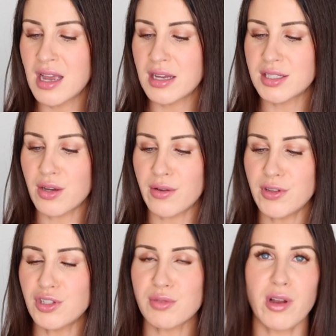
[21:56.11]
So if you
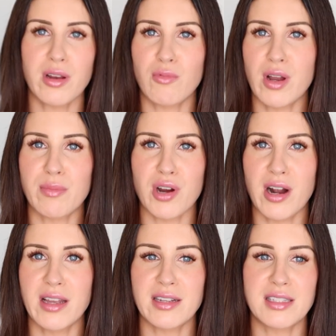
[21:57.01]
just want one
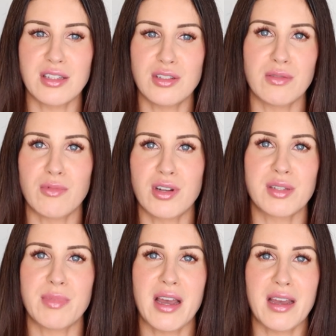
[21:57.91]
product and you didn't want
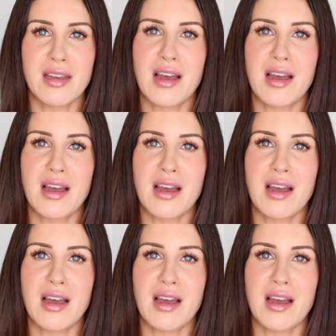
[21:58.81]
to buy